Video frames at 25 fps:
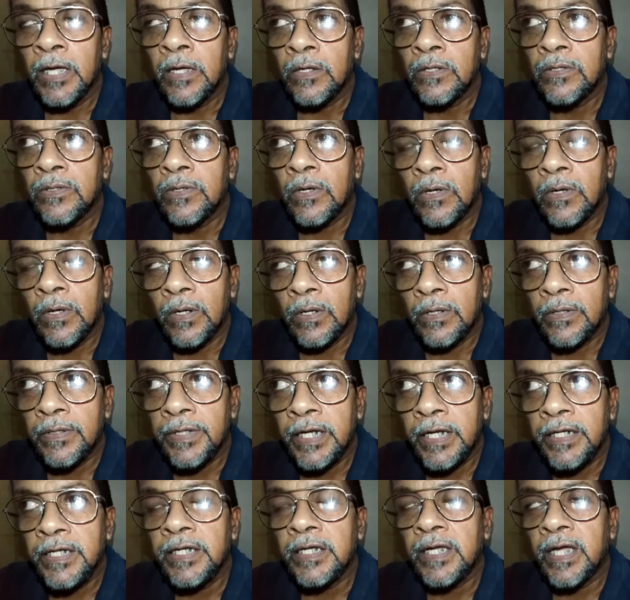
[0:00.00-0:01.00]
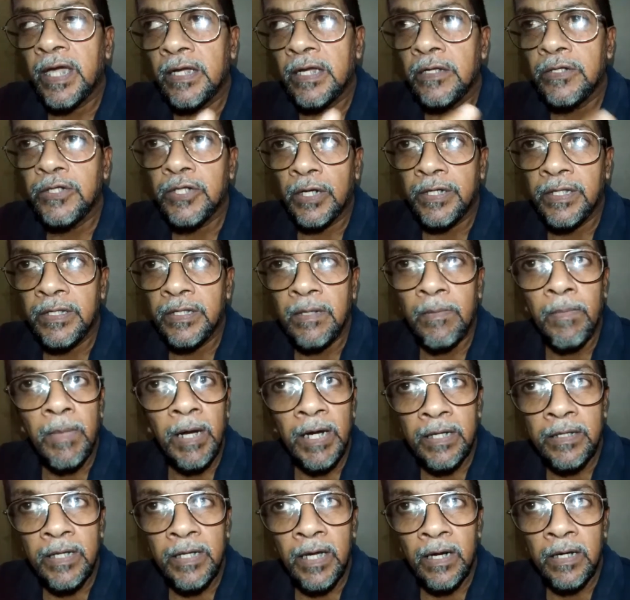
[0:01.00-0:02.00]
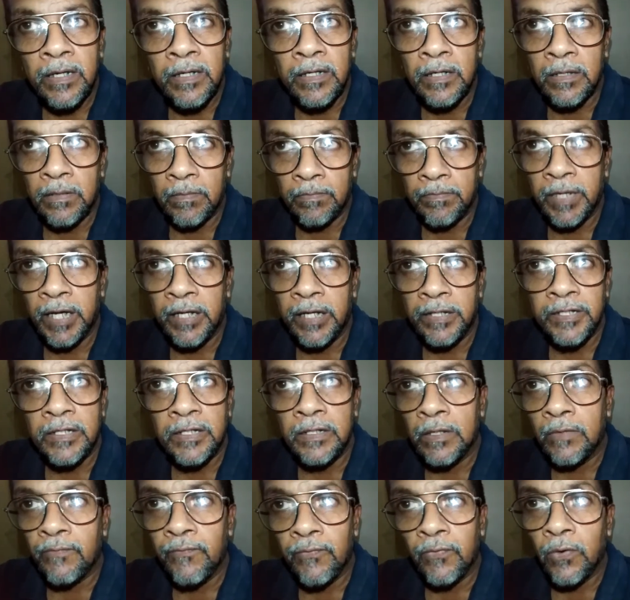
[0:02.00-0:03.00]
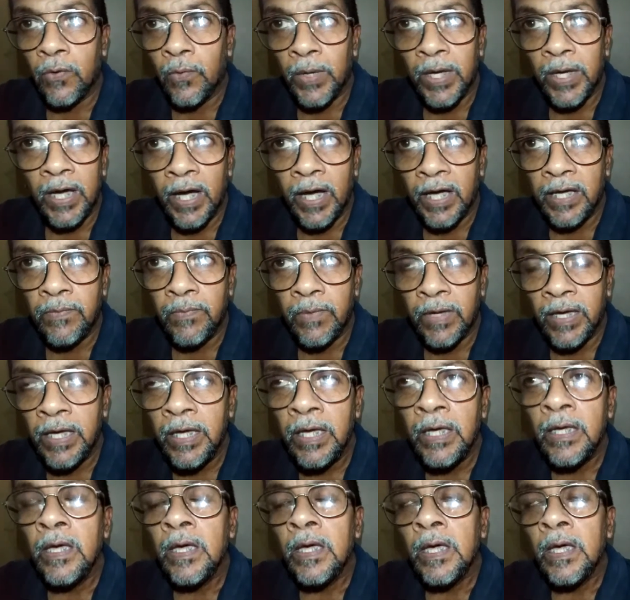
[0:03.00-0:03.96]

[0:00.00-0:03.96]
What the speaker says: So then it can join the Maradana major four-way highway.